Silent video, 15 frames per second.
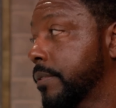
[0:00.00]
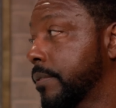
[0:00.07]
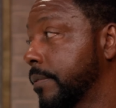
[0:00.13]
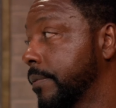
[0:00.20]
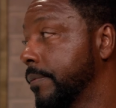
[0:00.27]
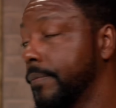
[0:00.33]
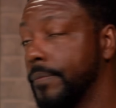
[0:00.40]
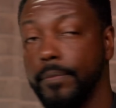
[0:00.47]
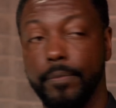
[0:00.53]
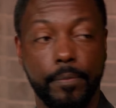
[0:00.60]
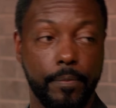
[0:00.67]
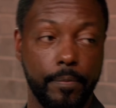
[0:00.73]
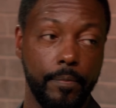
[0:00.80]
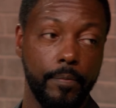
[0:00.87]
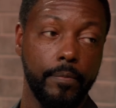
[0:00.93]
Oh,
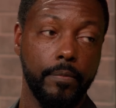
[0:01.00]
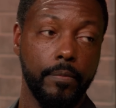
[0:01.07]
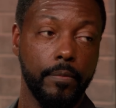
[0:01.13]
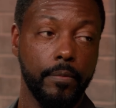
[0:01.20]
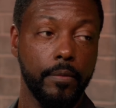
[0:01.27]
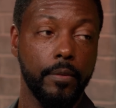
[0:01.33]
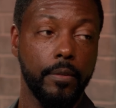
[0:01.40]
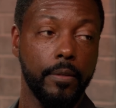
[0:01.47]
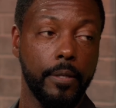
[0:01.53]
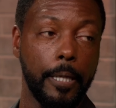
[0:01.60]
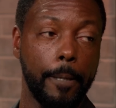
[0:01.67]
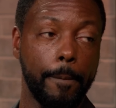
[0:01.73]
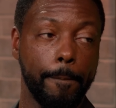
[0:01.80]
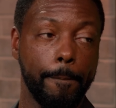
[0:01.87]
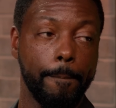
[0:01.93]
wow. But he ended up
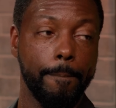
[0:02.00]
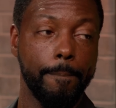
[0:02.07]
getting away